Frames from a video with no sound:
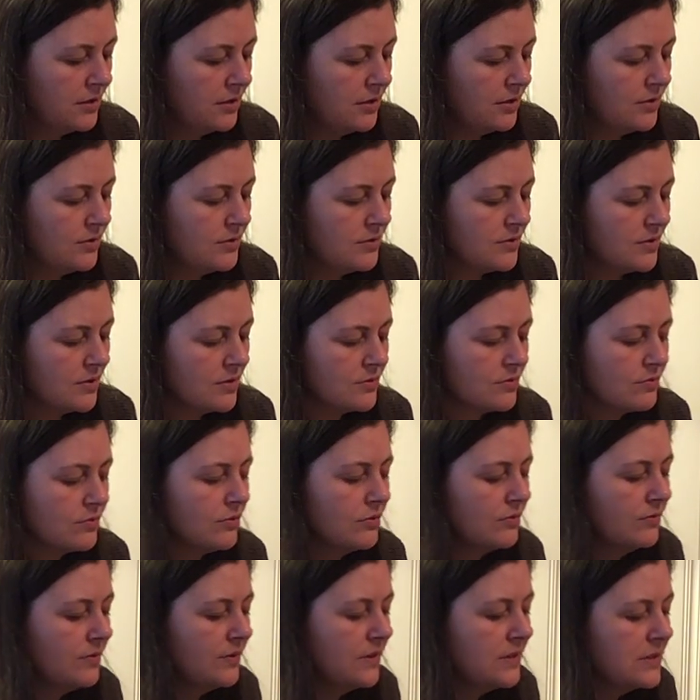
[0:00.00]
used those
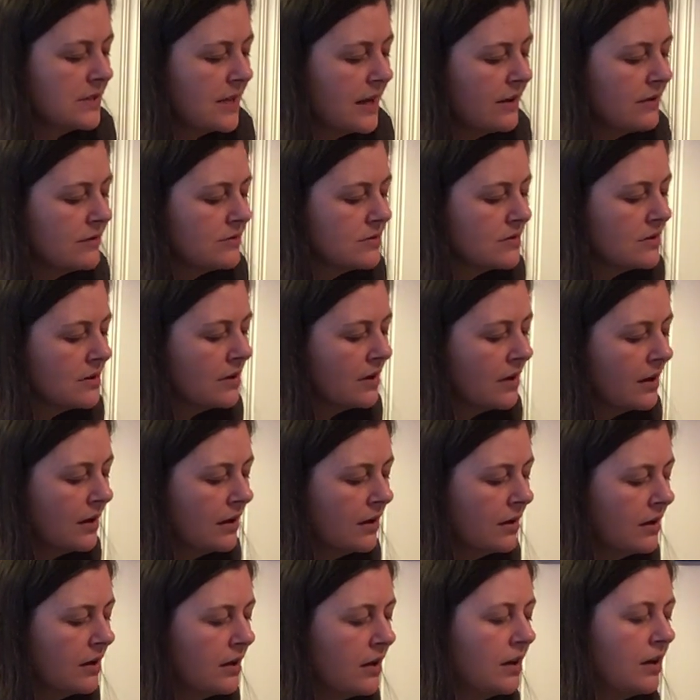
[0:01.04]
roofing tiles,
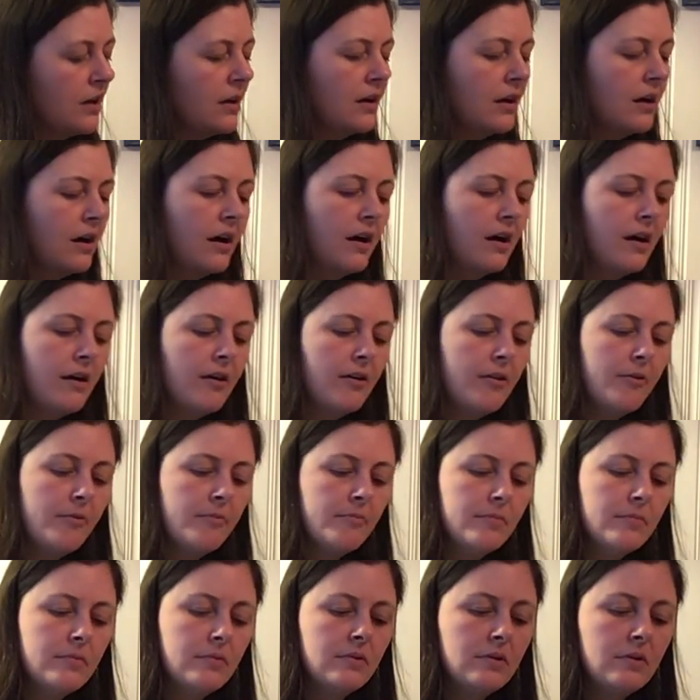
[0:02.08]

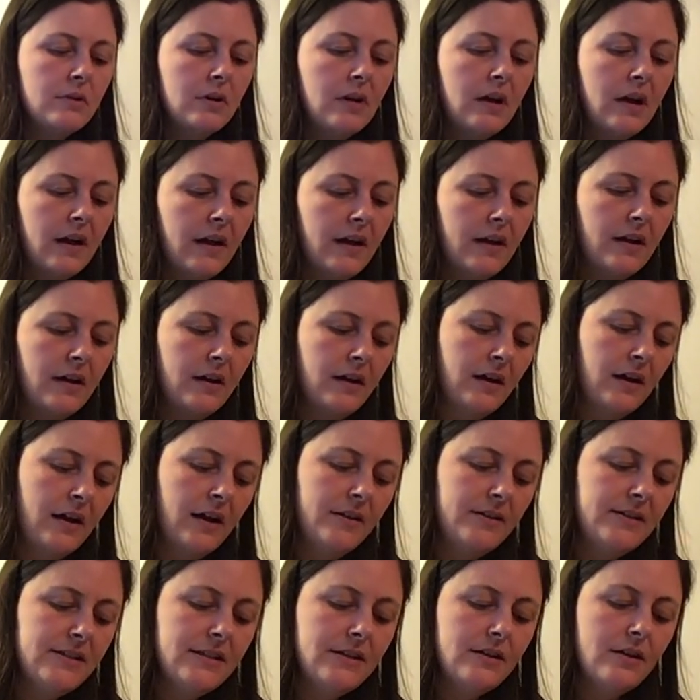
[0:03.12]

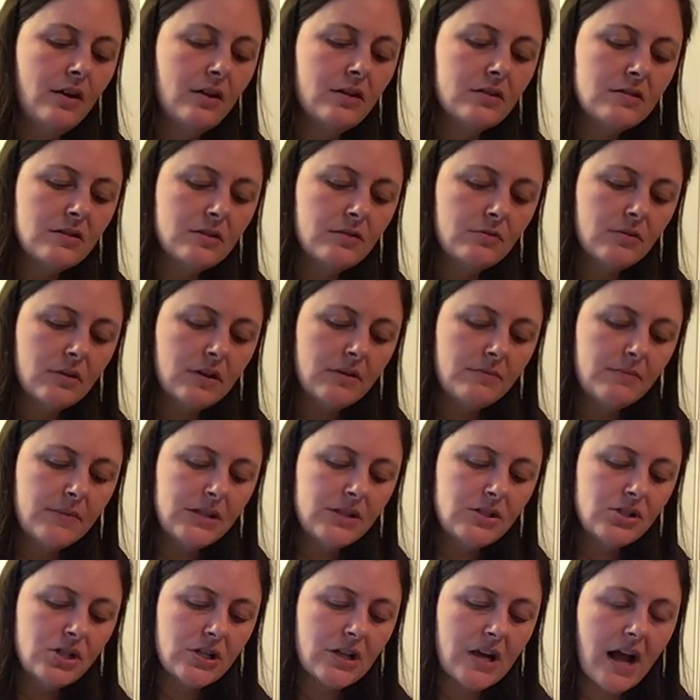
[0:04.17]
I did also want to
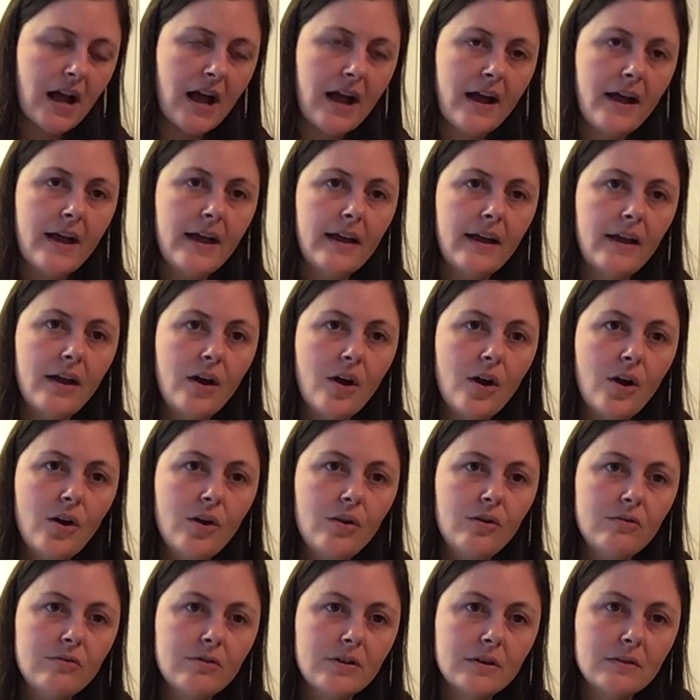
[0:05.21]
mention I
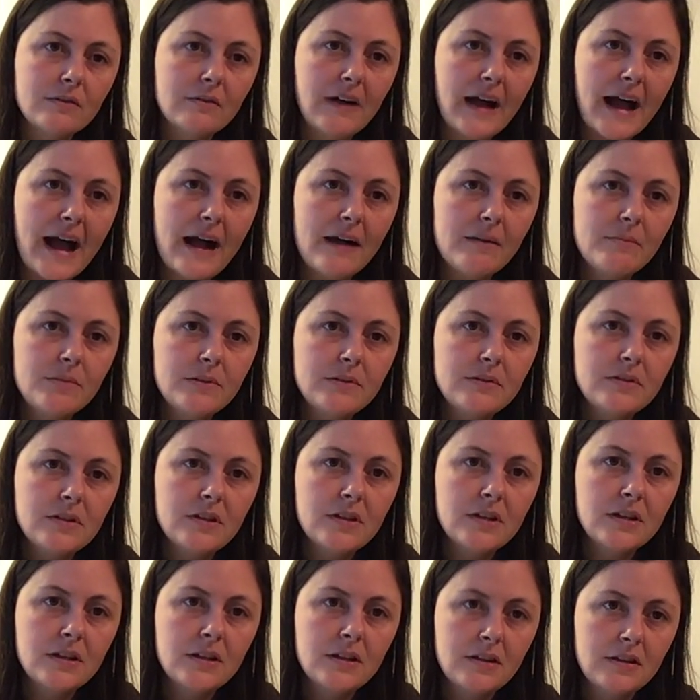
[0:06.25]
overlapped
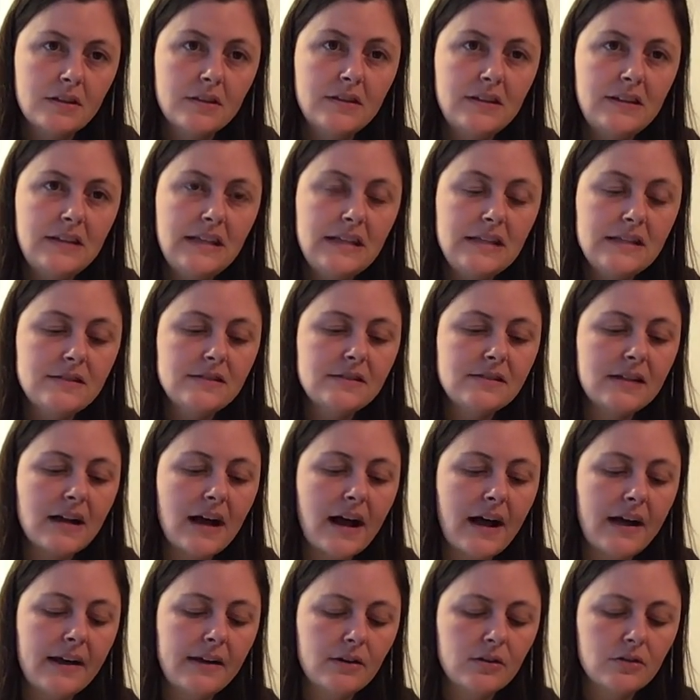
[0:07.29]
these
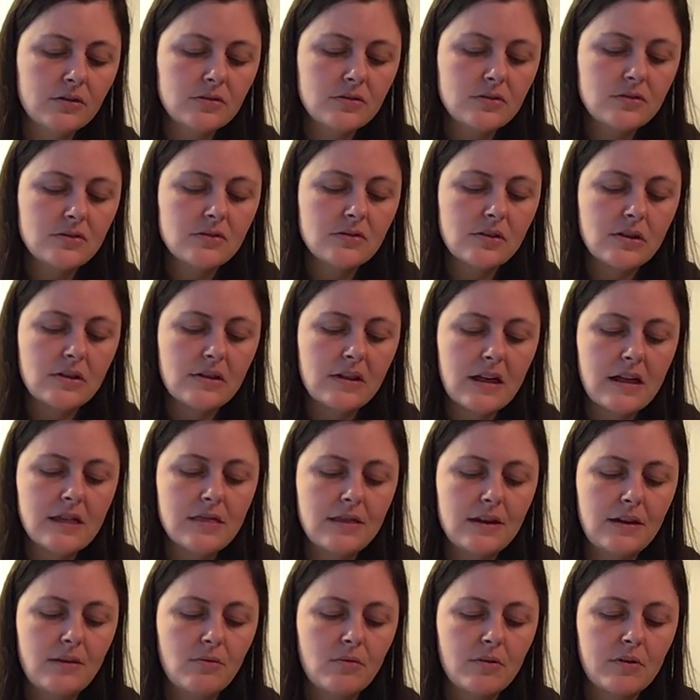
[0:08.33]
tiles so that
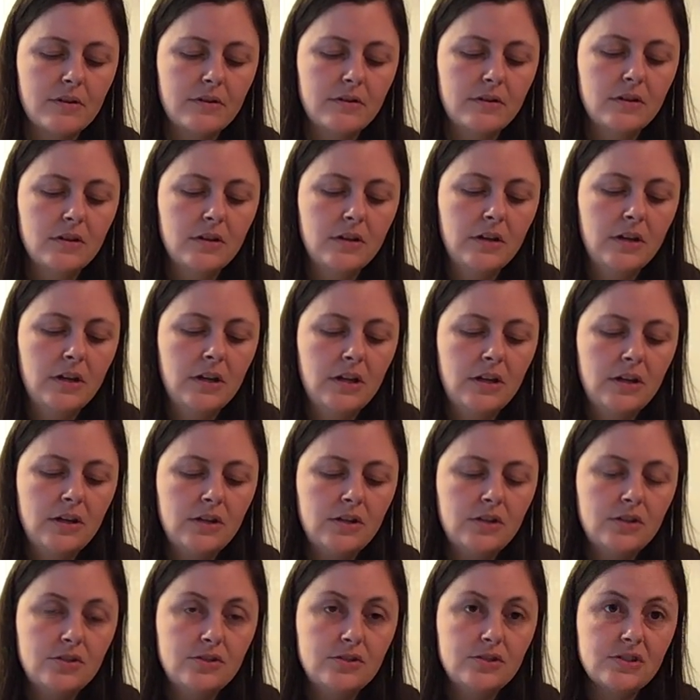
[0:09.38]
they were
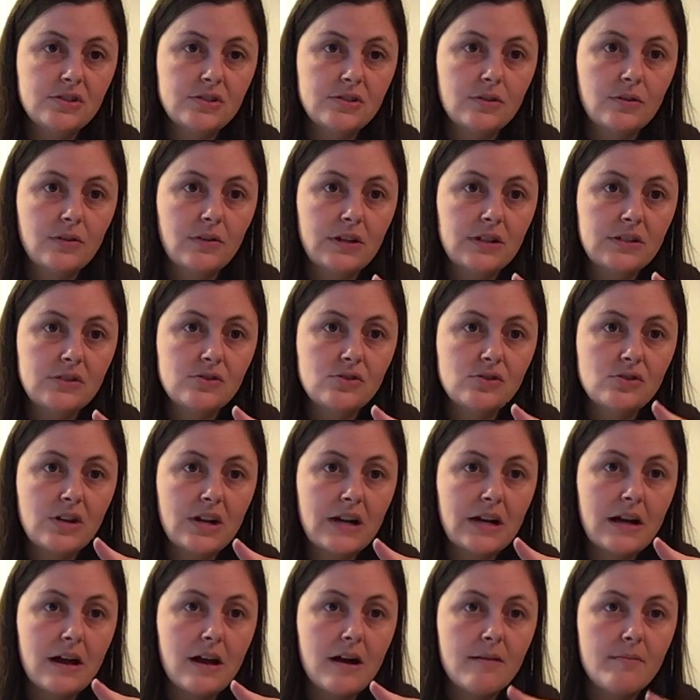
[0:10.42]
just going
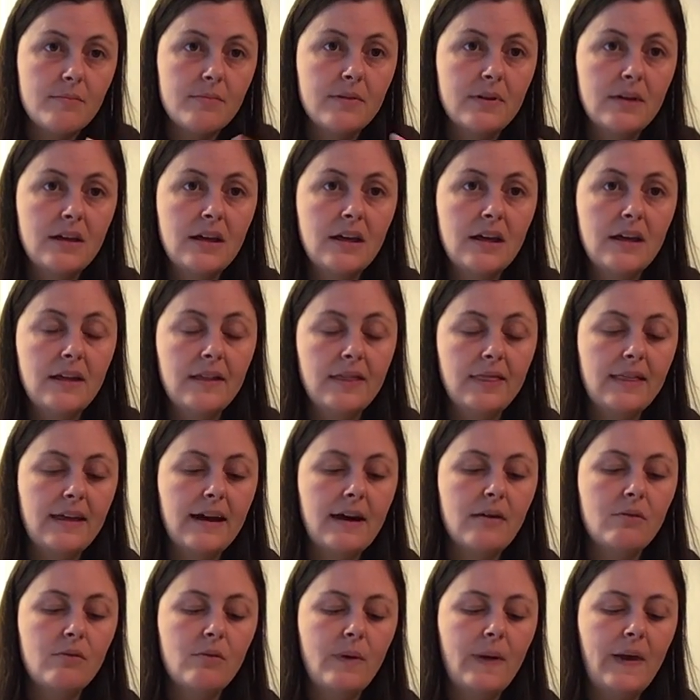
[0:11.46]
straight up.
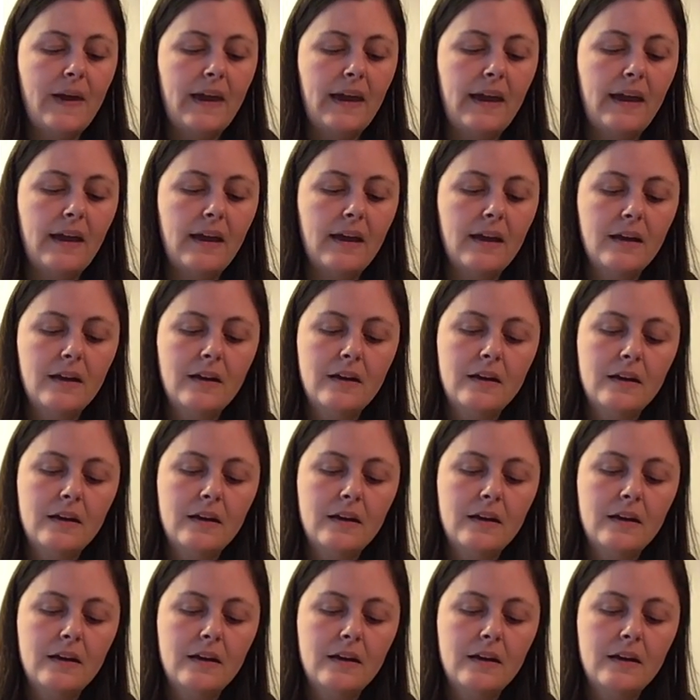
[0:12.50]
That way